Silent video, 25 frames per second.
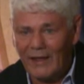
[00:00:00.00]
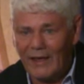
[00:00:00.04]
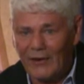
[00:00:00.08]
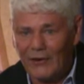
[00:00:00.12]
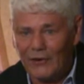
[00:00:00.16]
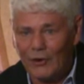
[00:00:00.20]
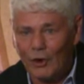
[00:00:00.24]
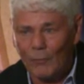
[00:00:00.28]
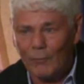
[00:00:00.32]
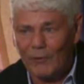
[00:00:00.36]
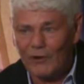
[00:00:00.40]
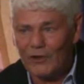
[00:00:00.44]

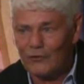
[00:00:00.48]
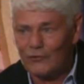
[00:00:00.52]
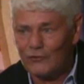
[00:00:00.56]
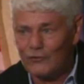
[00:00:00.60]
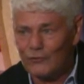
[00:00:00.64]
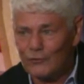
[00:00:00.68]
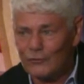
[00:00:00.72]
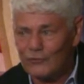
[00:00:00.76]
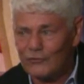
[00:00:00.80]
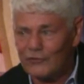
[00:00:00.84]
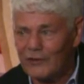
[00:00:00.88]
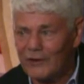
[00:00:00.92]
and nobody's
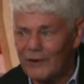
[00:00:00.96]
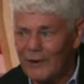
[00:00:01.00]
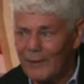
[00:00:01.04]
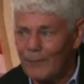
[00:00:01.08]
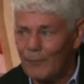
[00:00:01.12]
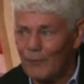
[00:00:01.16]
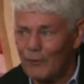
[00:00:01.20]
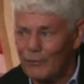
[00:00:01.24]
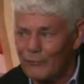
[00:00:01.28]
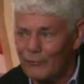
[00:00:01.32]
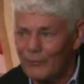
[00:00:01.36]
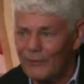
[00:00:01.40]
used the
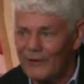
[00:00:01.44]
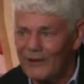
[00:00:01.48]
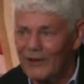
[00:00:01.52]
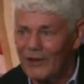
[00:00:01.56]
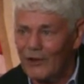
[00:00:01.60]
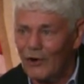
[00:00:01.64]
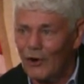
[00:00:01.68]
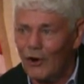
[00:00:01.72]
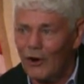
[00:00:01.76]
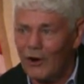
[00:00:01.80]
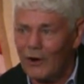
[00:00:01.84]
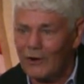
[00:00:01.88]
number 3
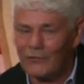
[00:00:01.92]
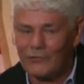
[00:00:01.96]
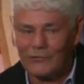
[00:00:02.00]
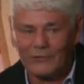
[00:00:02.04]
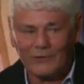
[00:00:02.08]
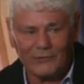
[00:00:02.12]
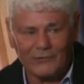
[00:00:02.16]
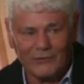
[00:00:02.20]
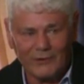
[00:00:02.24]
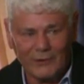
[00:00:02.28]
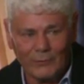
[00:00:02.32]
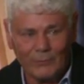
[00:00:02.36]
car since